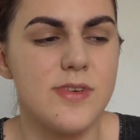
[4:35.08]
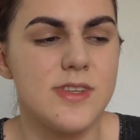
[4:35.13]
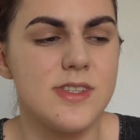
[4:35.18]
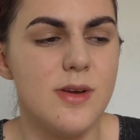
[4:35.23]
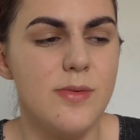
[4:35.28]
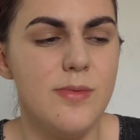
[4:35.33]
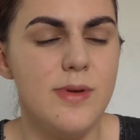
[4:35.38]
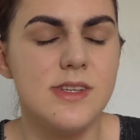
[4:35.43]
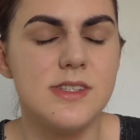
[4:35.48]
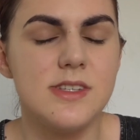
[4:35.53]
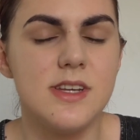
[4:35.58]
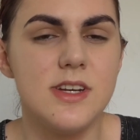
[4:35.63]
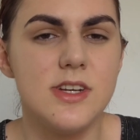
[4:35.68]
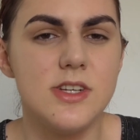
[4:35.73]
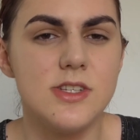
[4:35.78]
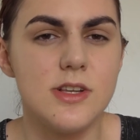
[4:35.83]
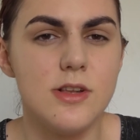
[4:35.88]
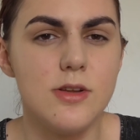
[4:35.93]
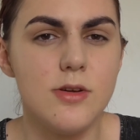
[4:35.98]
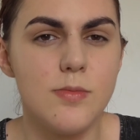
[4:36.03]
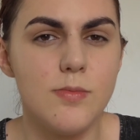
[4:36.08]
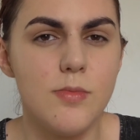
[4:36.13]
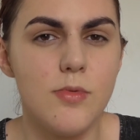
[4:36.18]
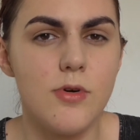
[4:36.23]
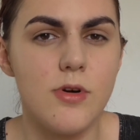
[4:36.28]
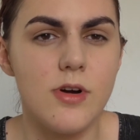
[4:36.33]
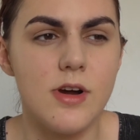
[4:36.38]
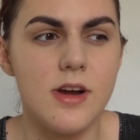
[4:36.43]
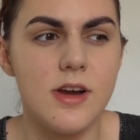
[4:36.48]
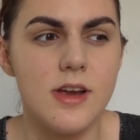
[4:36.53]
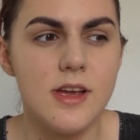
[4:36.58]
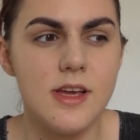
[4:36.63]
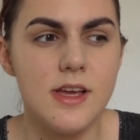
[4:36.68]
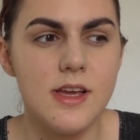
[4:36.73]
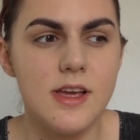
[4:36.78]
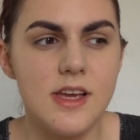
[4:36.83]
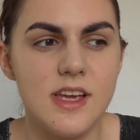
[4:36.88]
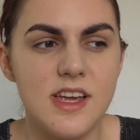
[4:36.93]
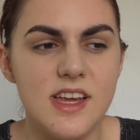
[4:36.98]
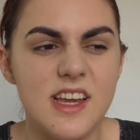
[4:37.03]
For some reason they just look more
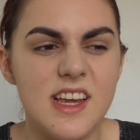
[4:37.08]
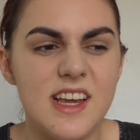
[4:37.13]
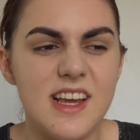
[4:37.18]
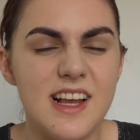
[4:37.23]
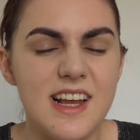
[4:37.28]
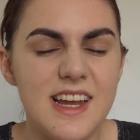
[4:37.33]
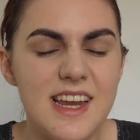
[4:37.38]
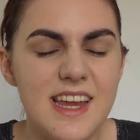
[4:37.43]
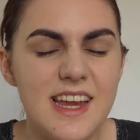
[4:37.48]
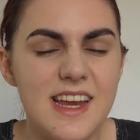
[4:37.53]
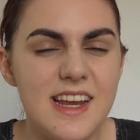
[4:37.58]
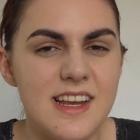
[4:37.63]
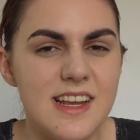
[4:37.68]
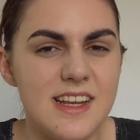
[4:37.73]
clean